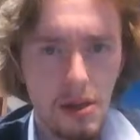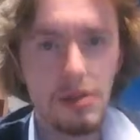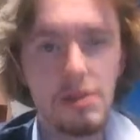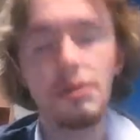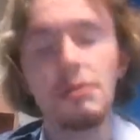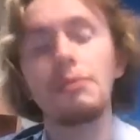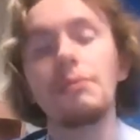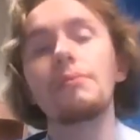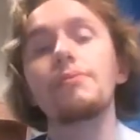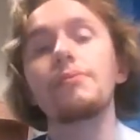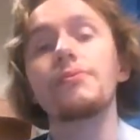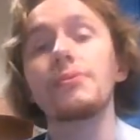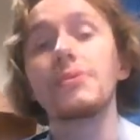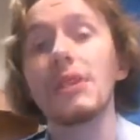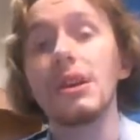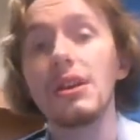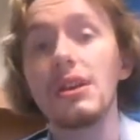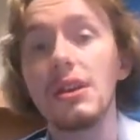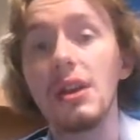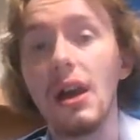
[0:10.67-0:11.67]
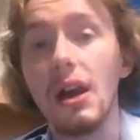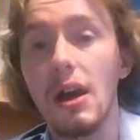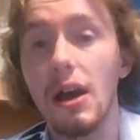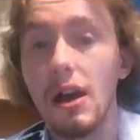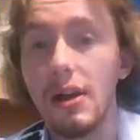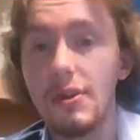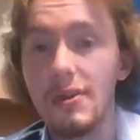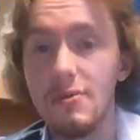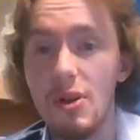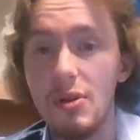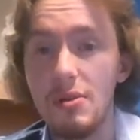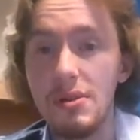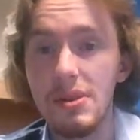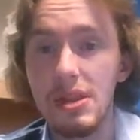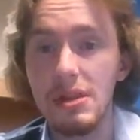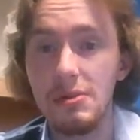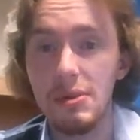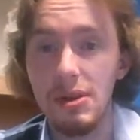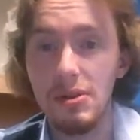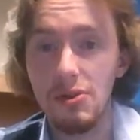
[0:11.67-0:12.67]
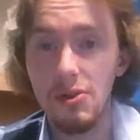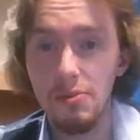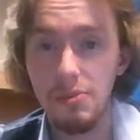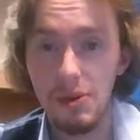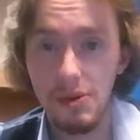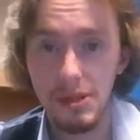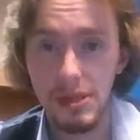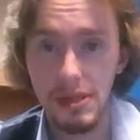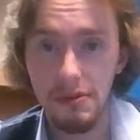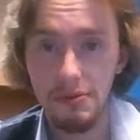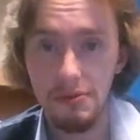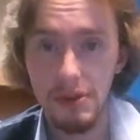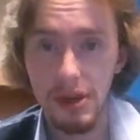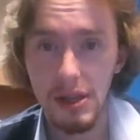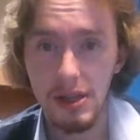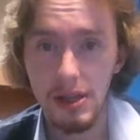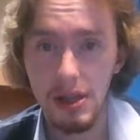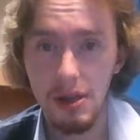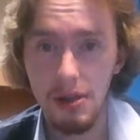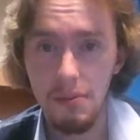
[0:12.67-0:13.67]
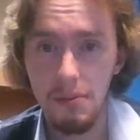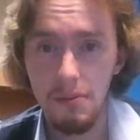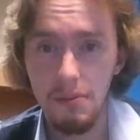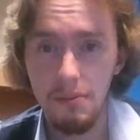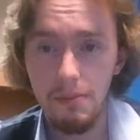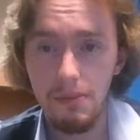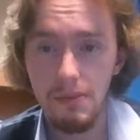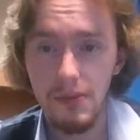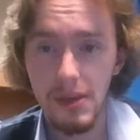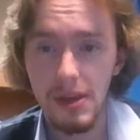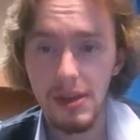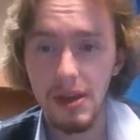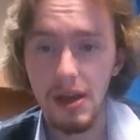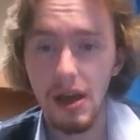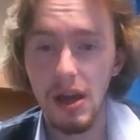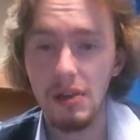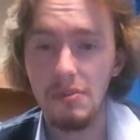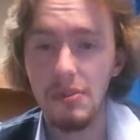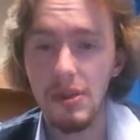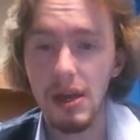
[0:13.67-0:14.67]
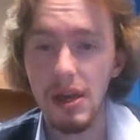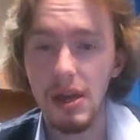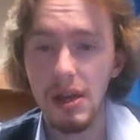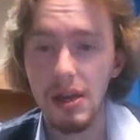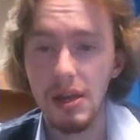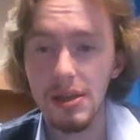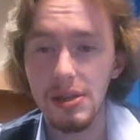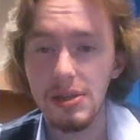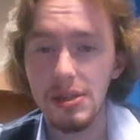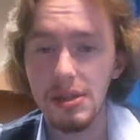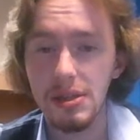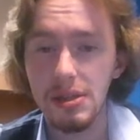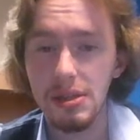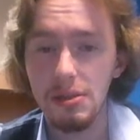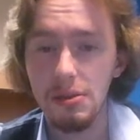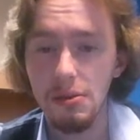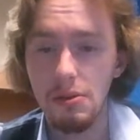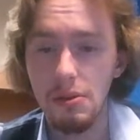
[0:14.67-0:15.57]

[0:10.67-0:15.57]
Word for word: So, yeah, at the moment I'm in Newport City Radio. The time is...